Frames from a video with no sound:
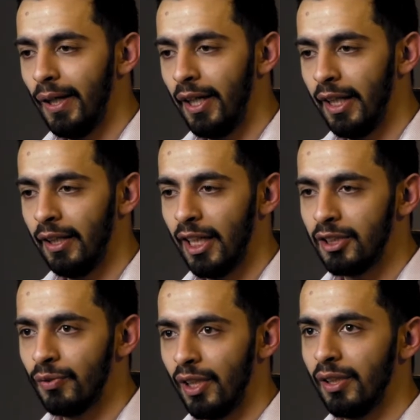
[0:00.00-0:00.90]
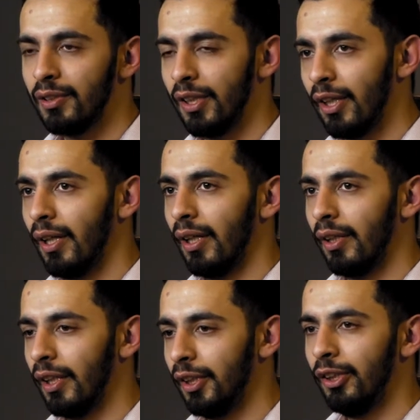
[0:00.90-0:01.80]
then that's when I decided,
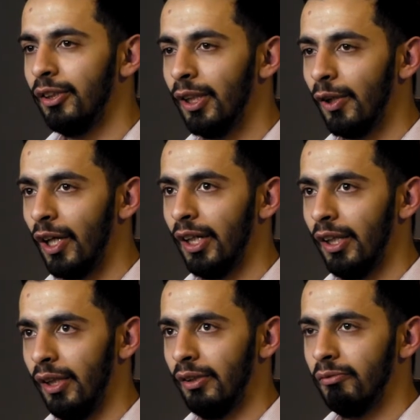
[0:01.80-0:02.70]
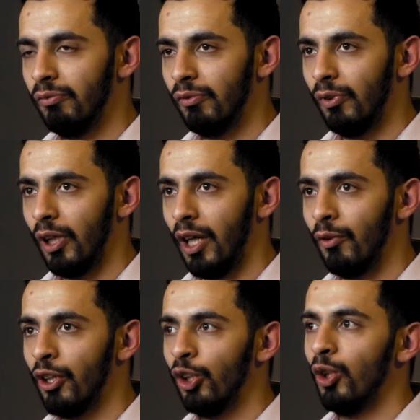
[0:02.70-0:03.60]
okay, I
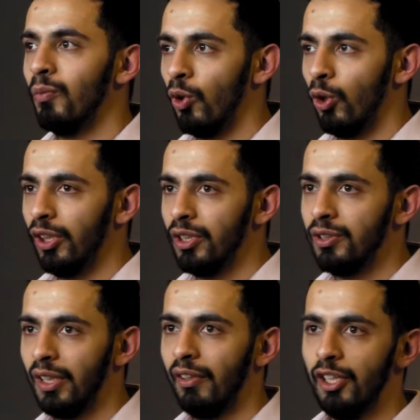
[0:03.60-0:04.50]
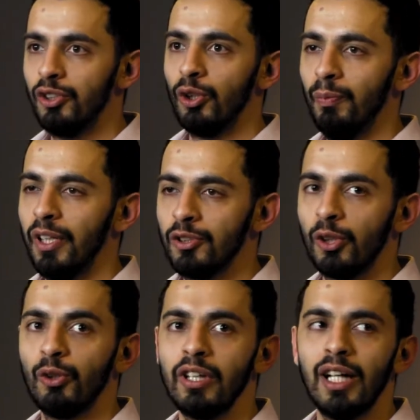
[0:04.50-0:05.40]
want to know more. This degree is good, but it's not
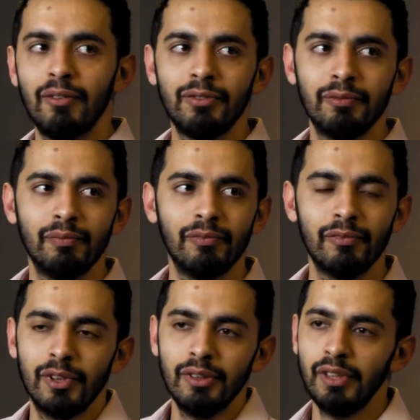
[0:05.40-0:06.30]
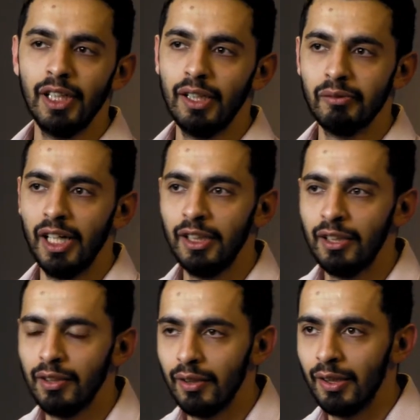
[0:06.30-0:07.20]
good enough. At the
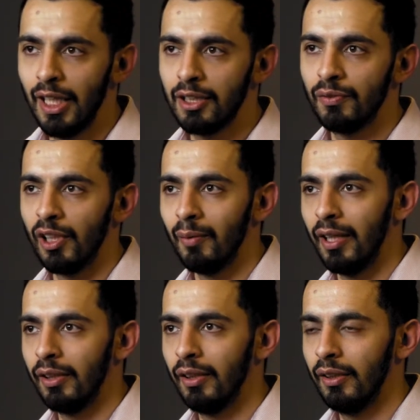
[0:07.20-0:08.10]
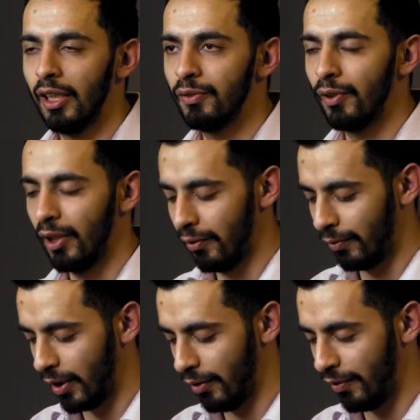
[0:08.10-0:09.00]
end, that's where I'm at. That's where
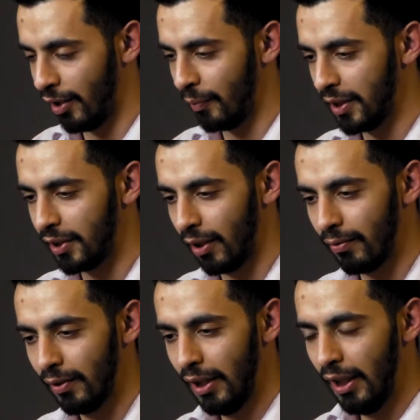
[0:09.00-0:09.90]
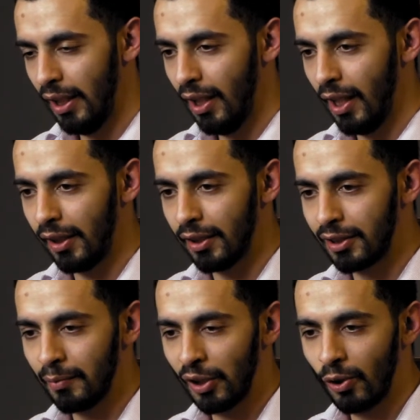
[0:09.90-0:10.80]
I found myself. And there's
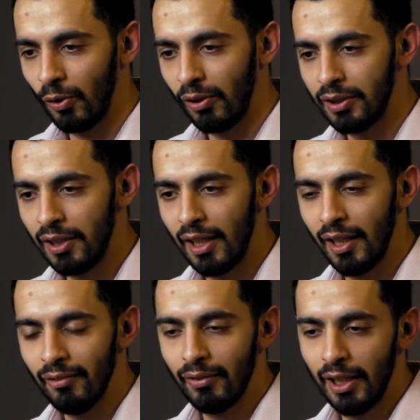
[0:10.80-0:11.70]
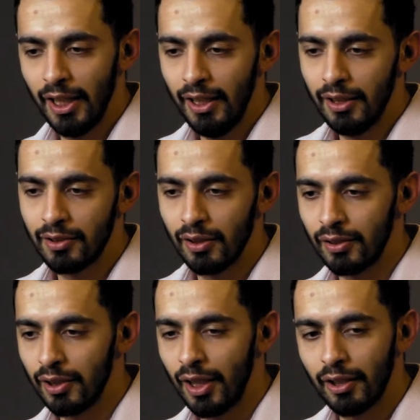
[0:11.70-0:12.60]
something called the CFA. It's a
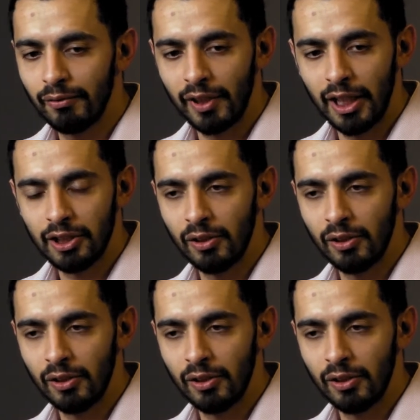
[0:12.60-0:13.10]
Chartered Financial